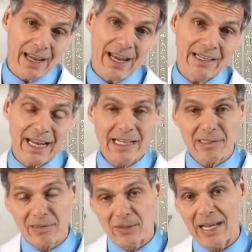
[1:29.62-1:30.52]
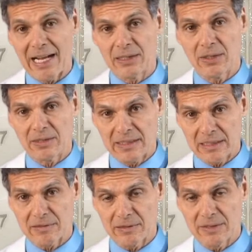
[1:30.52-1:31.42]
And enterolactone and
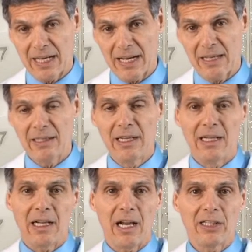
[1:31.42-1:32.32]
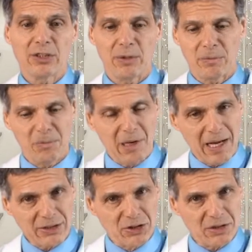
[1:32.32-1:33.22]
enterodiol also
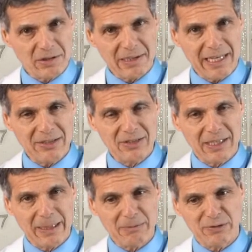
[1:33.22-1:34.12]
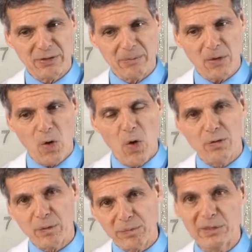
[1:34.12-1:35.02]
block certain enzymes from
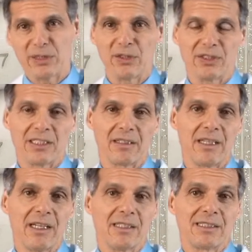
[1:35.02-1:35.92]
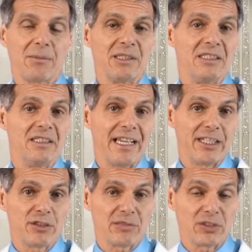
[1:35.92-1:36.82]
overproducing some of the
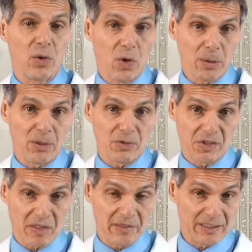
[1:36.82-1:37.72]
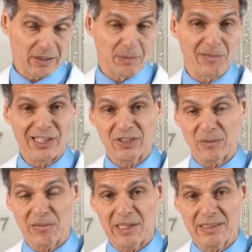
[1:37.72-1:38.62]
dangerous hormones that are linked to breast
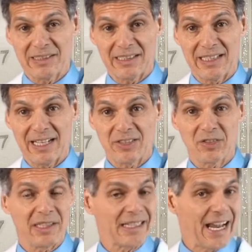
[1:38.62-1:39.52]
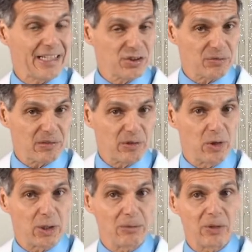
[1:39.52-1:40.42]
and prostate cancer, like estrogen
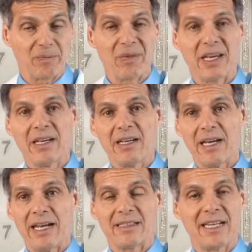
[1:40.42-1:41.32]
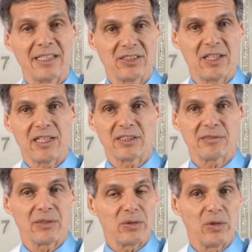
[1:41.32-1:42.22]
hormone and
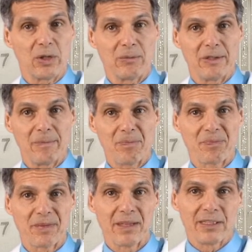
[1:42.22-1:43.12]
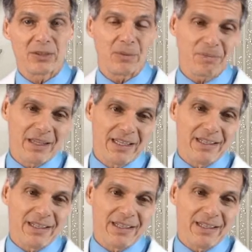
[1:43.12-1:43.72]
testosterone hormone. So,